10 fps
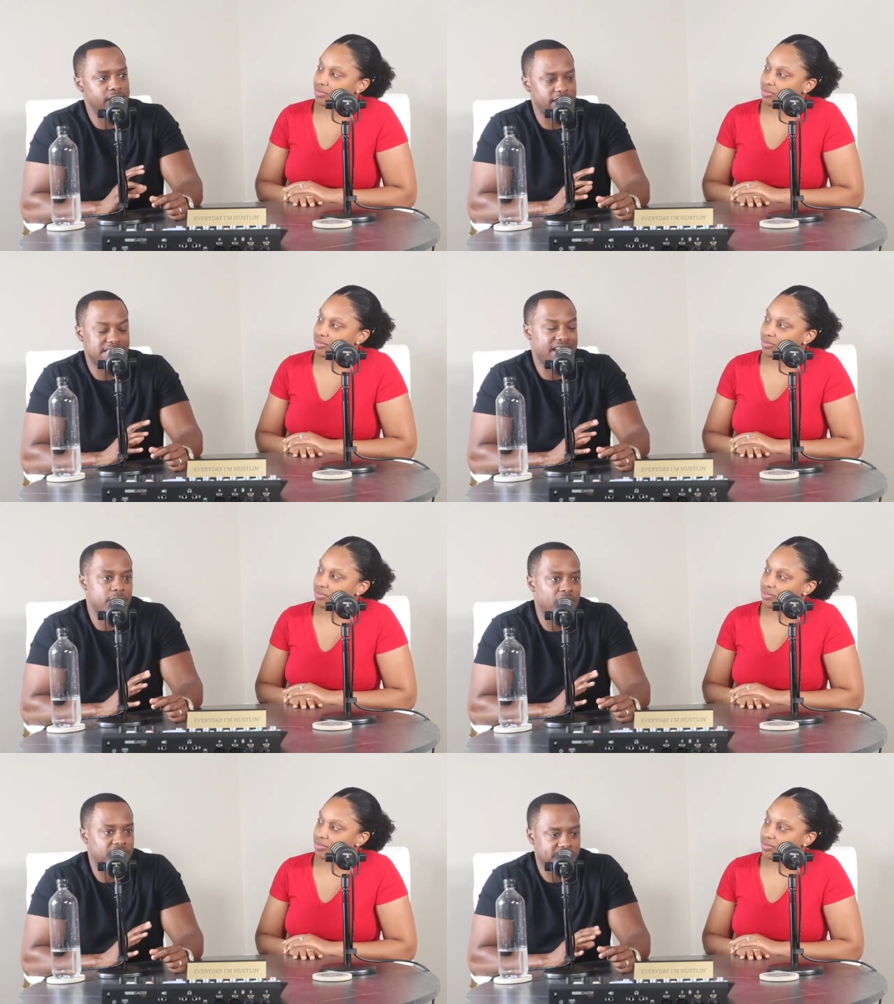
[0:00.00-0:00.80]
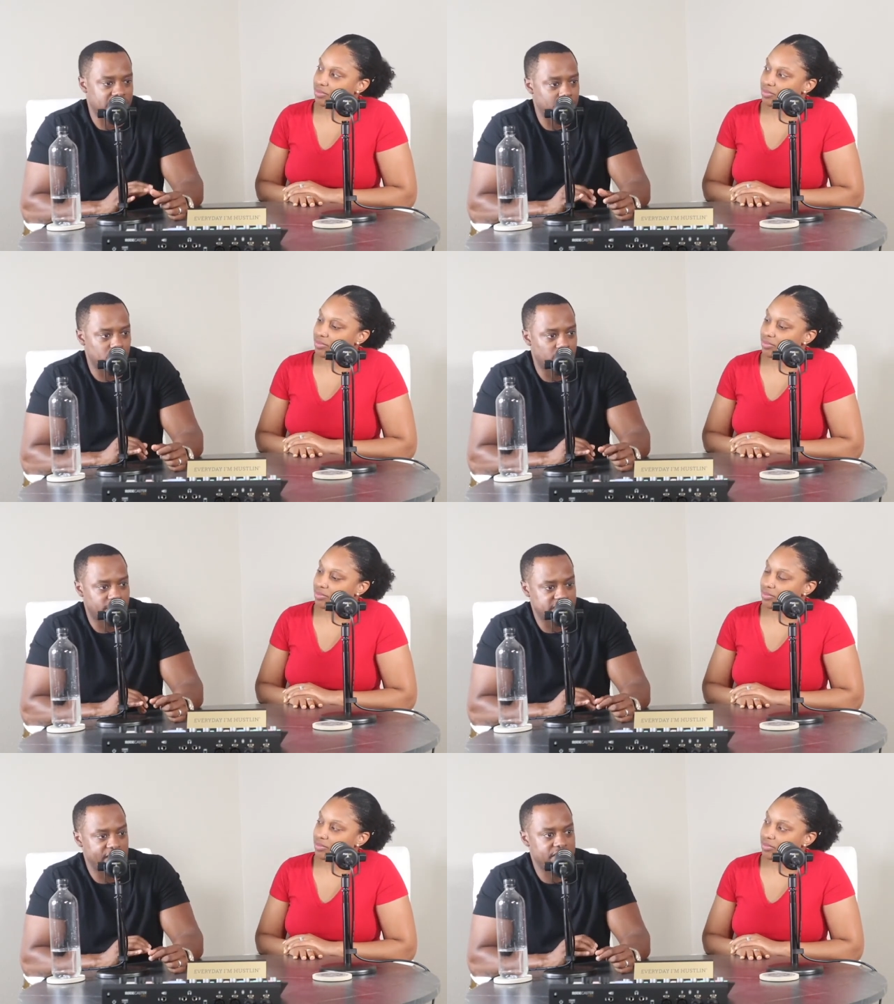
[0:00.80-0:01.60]
Speaker 1: It's not even about the time off. It's
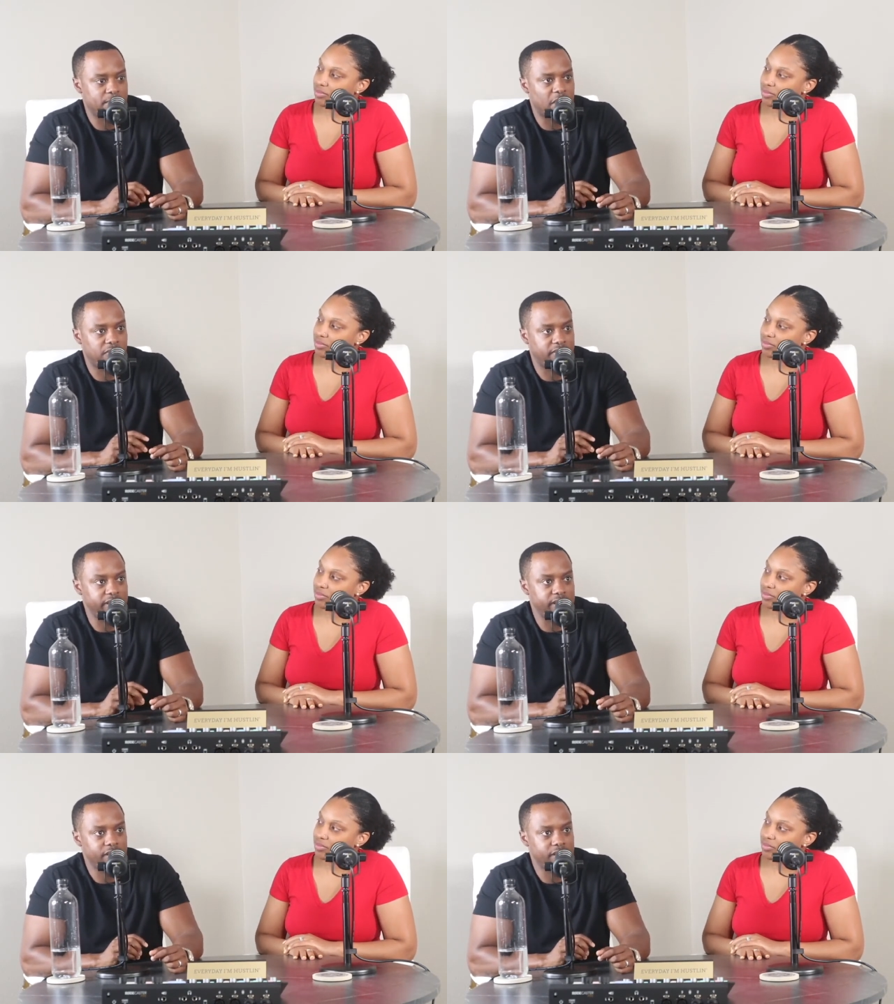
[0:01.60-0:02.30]
not even about the